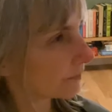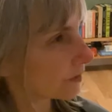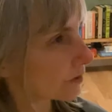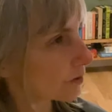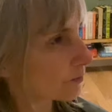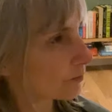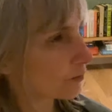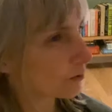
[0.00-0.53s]

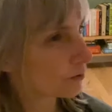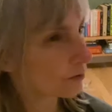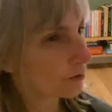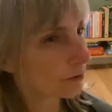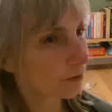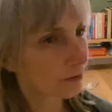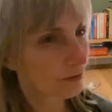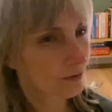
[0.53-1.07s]

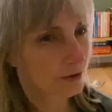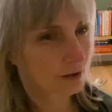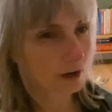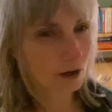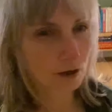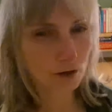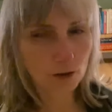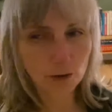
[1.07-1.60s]
Smooth,
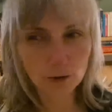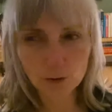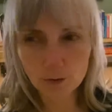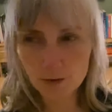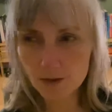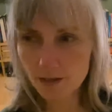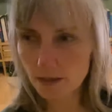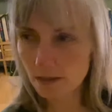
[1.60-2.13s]
slow,
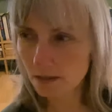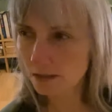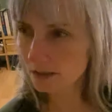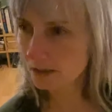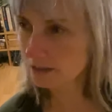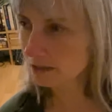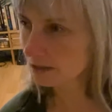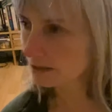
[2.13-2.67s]

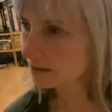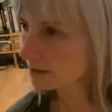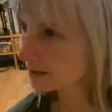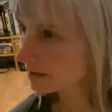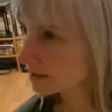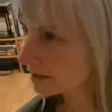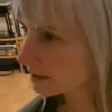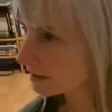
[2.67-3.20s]
steady.
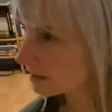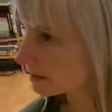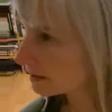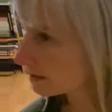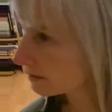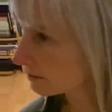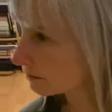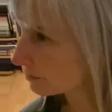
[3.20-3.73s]

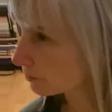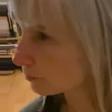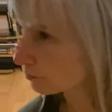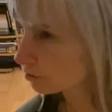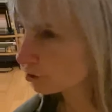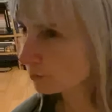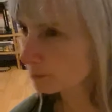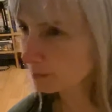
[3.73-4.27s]
So it's not
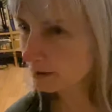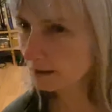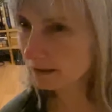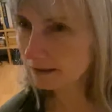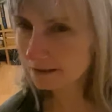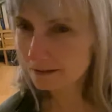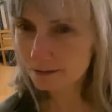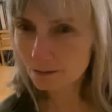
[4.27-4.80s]
jumping.
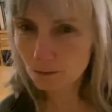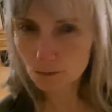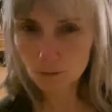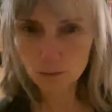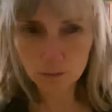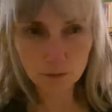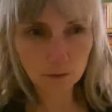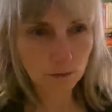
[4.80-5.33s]

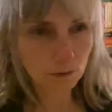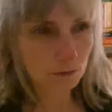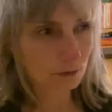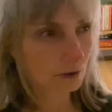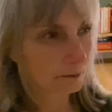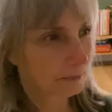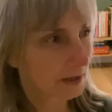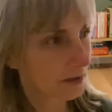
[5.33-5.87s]
Ooh,
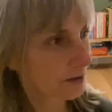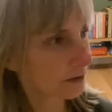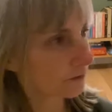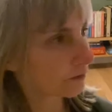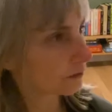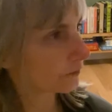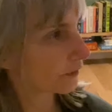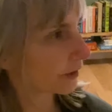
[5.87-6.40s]
that makes it
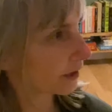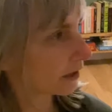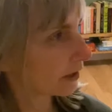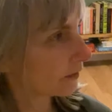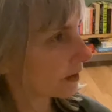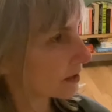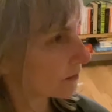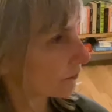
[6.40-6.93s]
feel
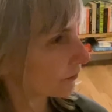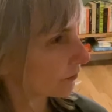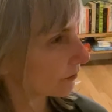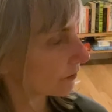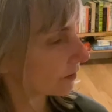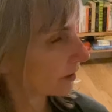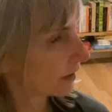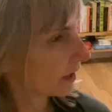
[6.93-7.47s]
very different.
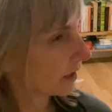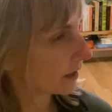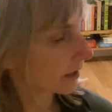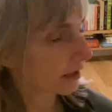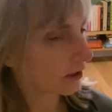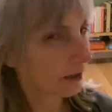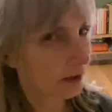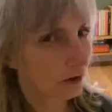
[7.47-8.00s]

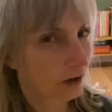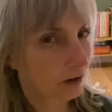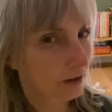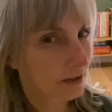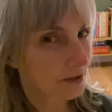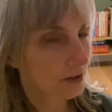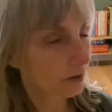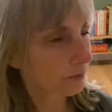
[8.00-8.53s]
Can you let your
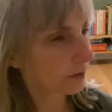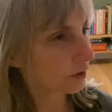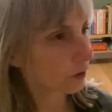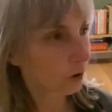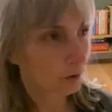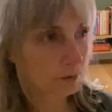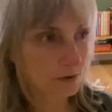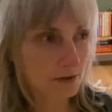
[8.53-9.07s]
eyes go in the
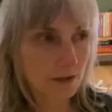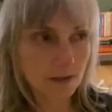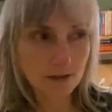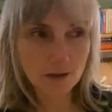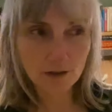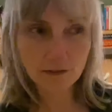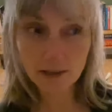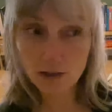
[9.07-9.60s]
opposite
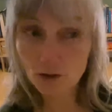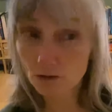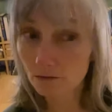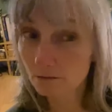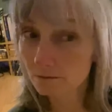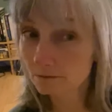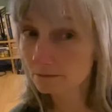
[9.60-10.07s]
direction?